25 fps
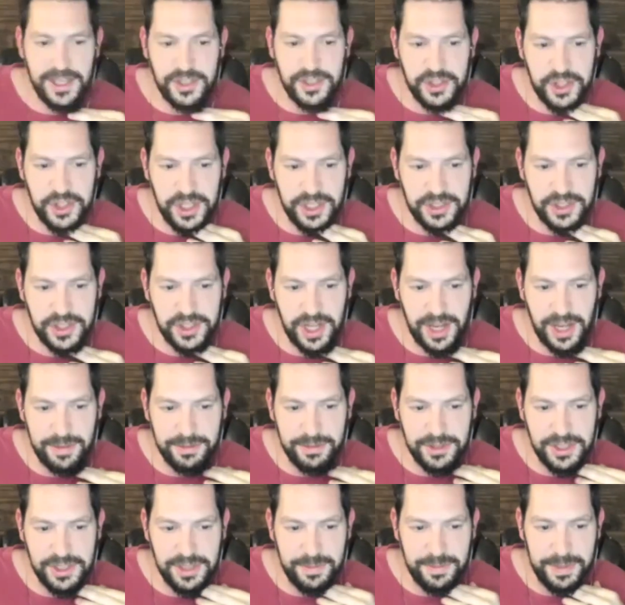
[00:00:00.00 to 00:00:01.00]
Ch-
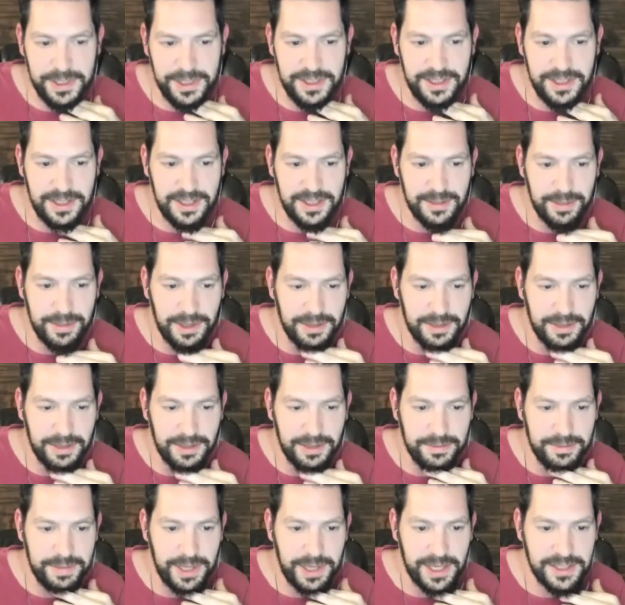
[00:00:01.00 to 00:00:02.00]
ChatGPT about
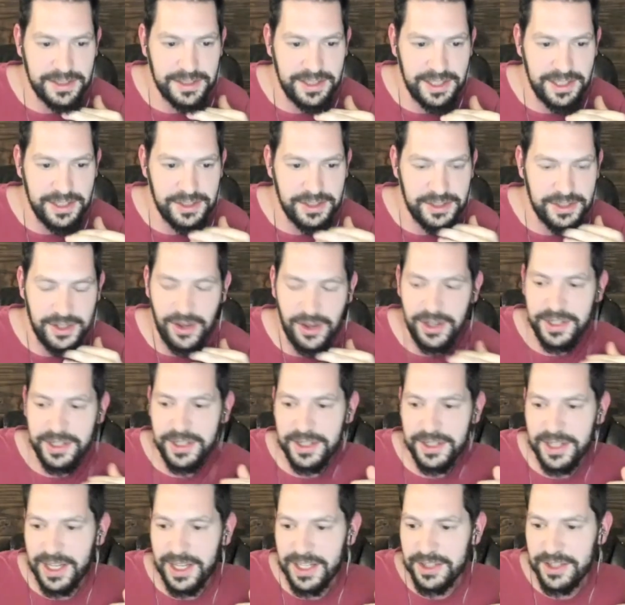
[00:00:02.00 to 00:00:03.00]
pastiche. No, I
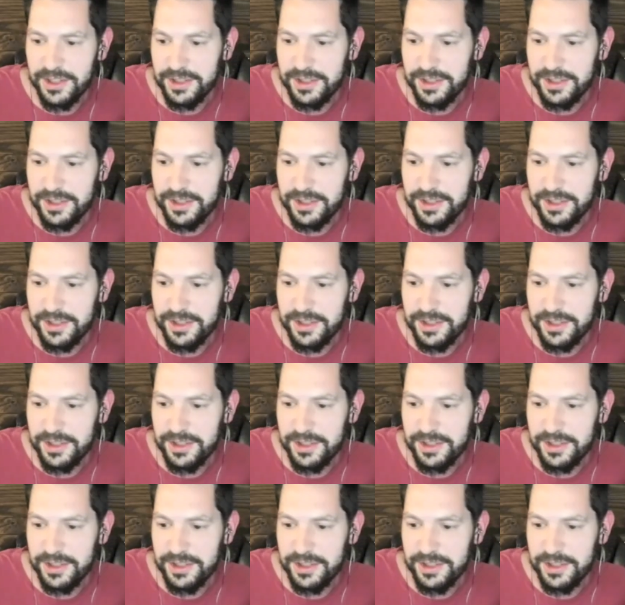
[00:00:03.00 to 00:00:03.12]
didn't. I looked